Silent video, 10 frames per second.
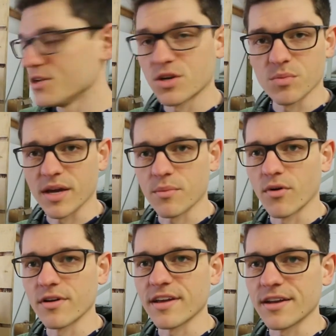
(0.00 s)
You can make
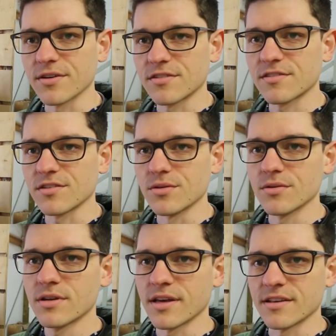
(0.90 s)
more dados
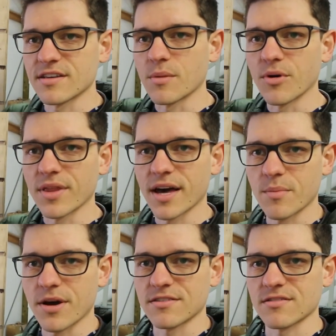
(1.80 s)
too and double that
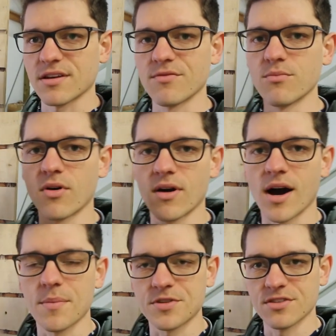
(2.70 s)
amount, so you have more
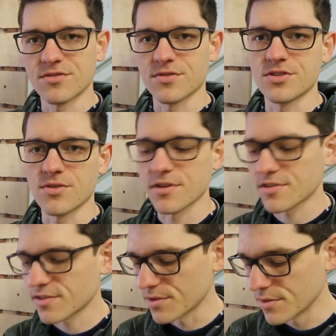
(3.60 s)
options for
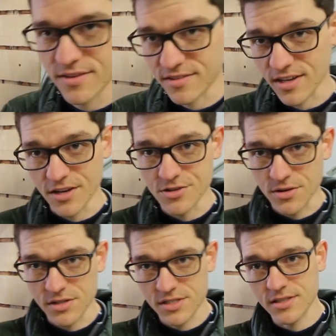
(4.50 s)
drawers too. Skinny
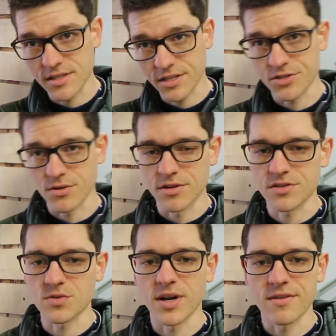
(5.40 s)
drawers, thick
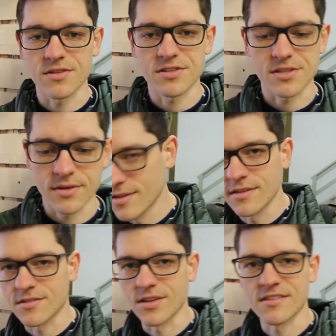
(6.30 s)
drawers, whatever. So
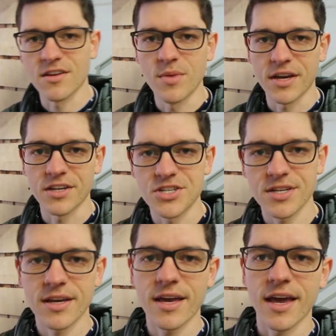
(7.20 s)
that's how you make a
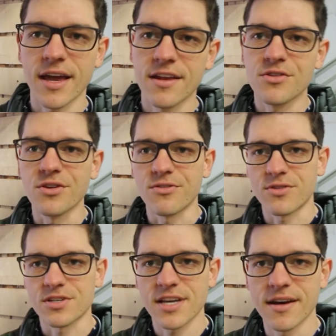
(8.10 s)
jig and do your
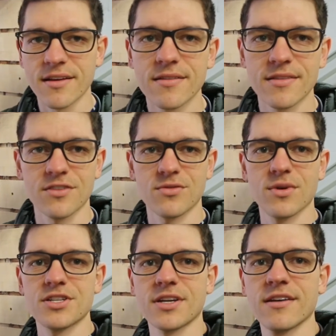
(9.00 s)
first cut. Thanks for
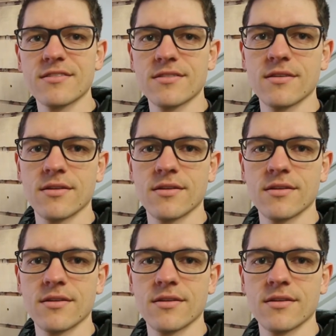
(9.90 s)
watching, guys.